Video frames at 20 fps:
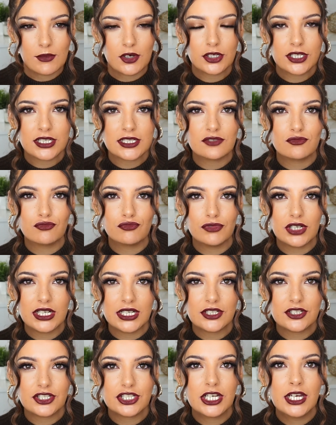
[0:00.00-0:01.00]
Like, it's
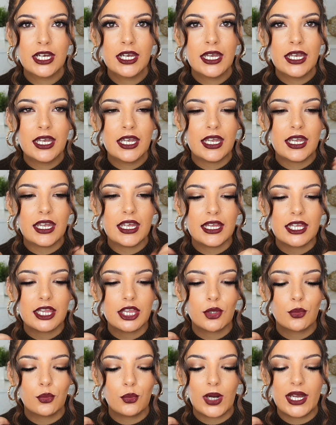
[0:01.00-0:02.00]
rich in
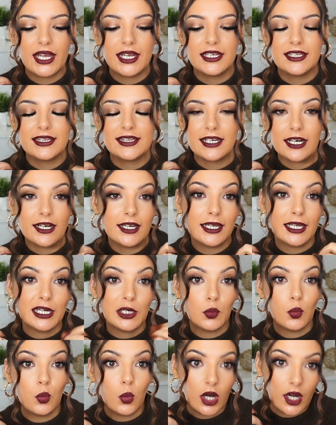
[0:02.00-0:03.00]
the way that
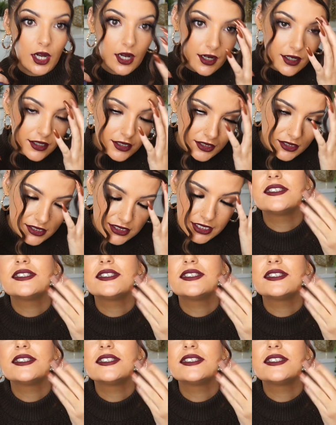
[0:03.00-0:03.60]
it works.